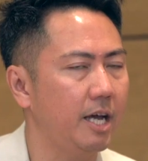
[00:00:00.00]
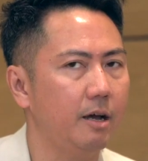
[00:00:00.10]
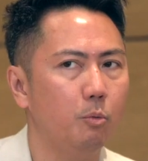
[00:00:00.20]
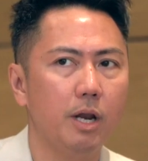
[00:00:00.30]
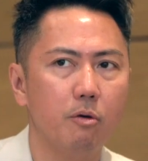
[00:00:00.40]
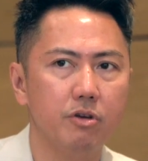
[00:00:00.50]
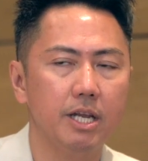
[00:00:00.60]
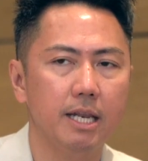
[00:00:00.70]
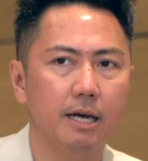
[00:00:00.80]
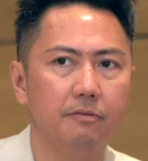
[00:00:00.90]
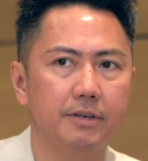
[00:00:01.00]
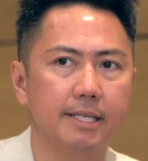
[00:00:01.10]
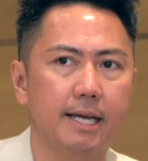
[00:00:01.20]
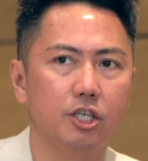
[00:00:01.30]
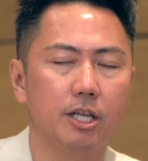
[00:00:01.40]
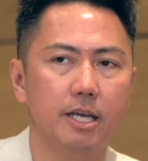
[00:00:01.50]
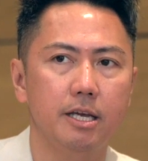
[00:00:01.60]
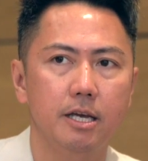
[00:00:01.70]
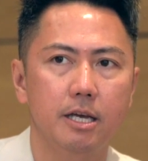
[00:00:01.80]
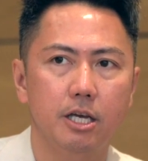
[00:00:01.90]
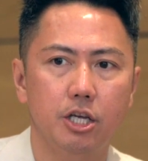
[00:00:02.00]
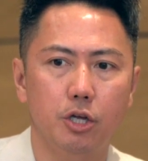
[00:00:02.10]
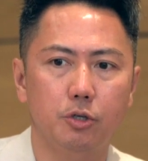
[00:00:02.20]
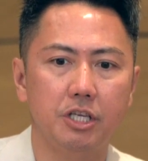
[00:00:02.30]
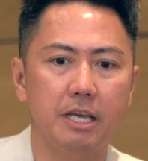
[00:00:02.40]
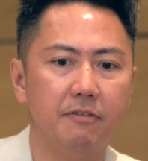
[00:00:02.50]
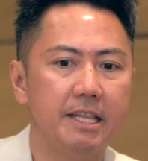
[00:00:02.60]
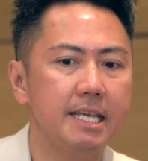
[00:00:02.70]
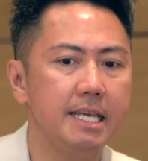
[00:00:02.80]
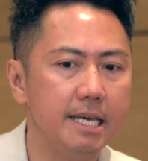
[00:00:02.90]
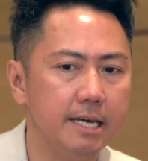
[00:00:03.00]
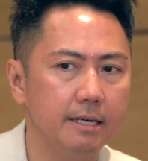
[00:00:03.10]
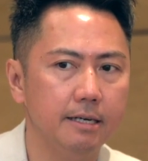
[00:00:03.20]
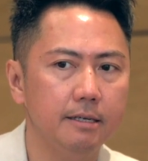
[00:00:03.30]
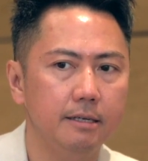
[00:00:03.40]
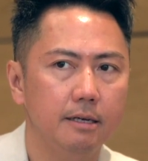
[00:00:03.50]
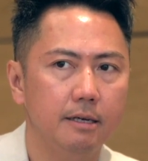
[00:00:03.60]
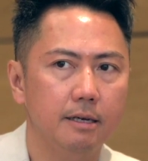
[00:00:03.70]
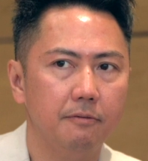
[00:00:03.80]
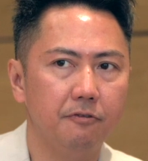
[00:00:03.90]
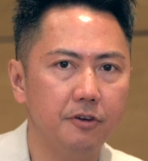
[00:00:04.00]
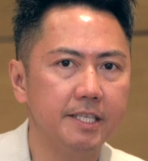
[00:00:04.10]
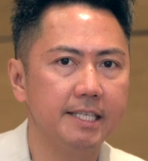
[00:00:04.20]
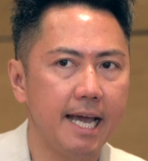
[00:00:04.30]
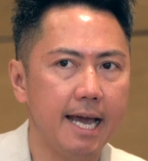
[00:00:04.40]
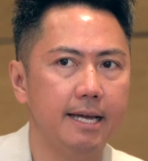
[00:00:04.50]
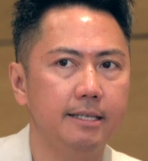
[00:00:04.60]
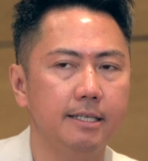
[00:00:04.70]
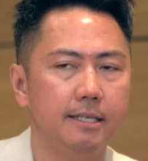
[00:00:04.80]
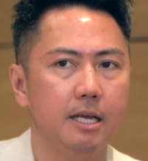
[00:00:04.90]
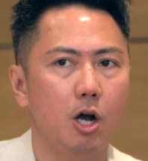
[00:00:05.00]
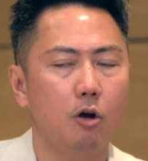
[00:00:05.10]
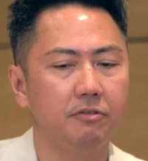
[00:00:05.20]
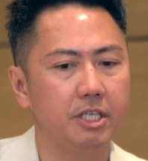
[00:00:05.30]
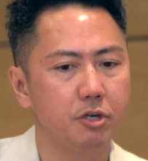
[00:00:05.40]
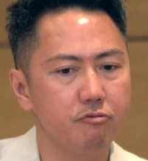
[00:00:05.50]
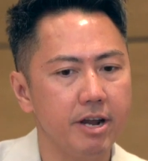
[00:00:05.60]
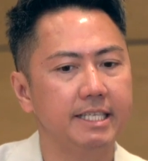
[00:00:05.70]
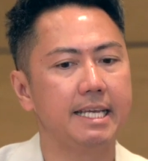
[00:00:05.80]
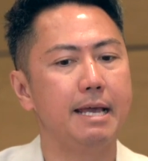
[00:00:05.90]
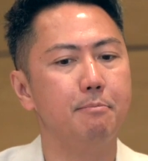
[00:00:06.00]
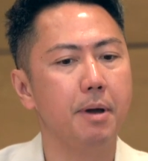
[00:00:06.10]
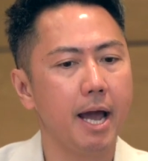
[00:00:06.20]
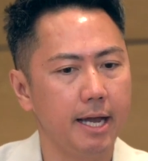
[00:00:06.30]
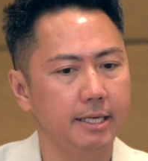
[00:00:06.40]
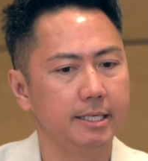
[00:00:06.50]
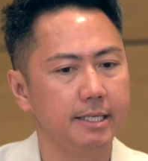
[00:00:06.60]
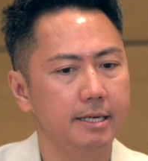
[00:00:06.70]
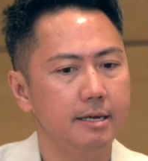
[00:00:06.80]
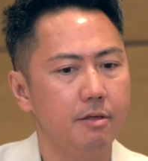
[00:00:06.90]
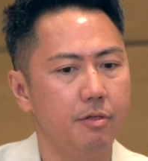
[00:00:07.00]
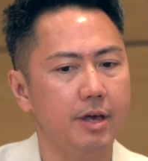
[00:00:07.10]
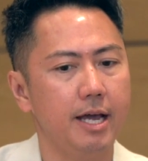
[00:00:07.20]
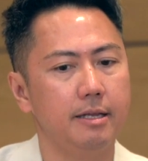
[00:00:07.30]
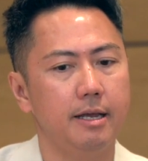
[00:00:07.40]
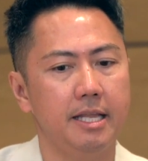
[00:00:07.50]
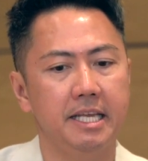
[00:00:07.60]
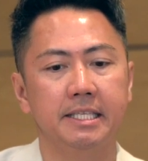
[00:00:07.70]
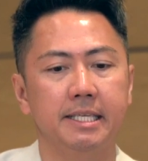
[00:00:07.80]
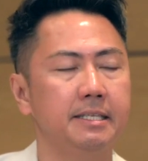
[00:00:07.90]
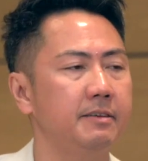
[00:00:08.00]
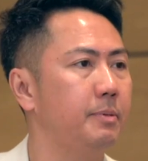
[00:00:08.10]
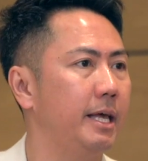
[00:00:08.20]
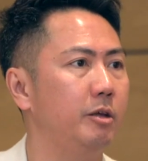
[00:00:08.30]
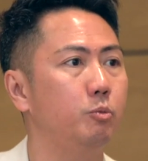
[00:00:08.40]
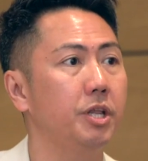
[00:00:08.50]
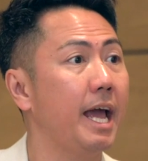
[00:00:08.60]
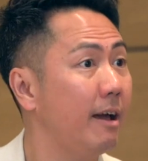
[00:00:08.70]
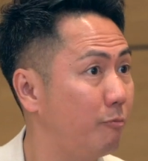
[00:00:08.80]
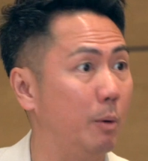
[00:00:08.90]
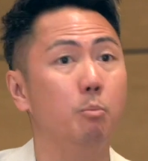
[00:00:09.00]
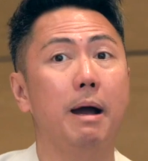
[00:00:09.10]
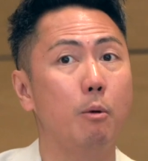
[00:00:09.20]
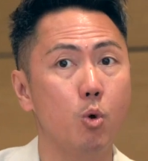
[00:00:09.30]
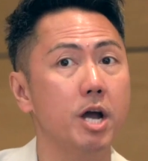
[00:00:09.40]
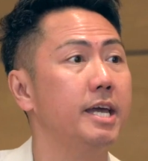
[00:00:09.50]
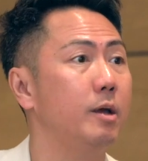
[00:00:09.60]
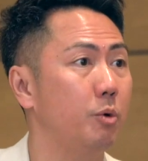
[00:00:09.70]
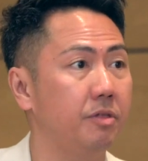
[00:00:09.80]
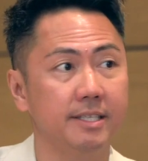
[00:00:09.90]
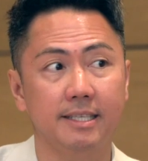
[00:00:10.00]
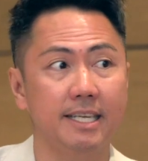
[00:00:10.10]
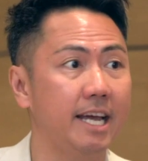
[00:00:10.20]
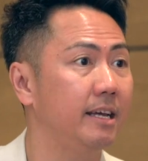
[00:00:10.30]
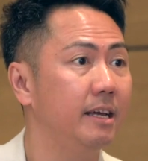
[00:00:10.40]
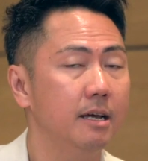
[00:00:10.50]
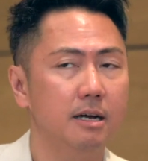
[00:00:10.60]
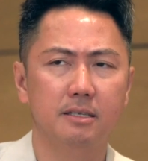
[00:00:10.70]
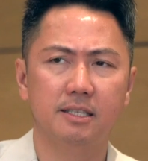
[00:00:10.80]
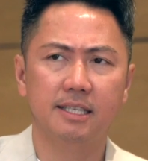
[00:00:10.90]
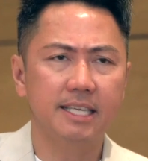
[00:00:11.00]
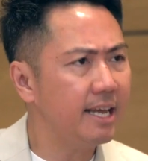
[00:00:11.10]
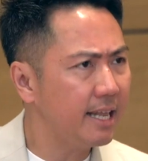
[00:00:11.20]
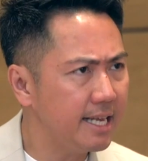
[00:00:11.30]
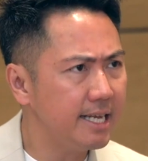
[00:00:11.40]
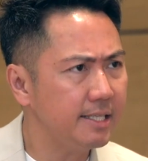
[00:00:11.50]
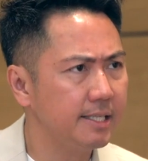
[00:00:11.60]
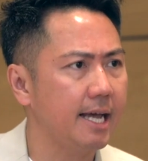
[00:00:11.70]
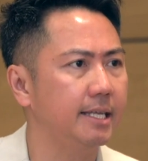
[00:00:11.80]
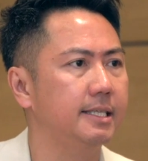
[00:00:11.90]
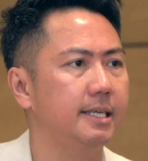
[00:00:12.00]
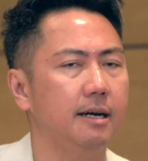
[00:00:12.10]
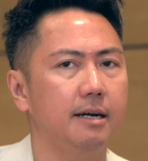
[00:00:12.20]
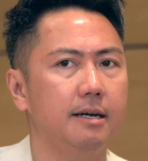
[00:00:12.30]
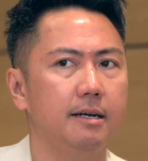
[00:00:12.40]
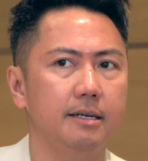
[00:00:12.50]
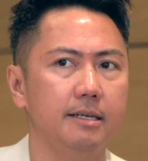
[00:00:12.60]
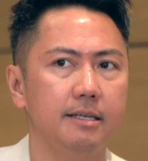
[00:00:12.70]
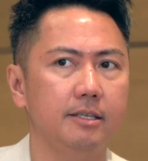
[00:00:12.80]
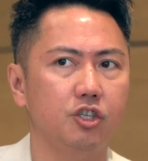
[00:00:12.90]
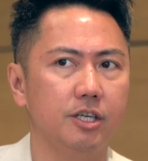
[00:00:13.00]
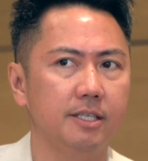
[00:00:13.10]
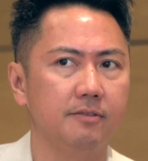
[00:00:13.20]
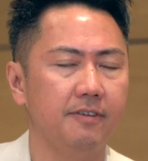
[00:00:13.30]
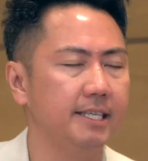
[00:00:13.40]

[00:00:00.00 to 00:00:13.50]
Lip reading: Yeah, what I really love is actually, you know, to even hear firsthand of the direct impact that an incentive planner would have by working with the Sade ladies, and it is just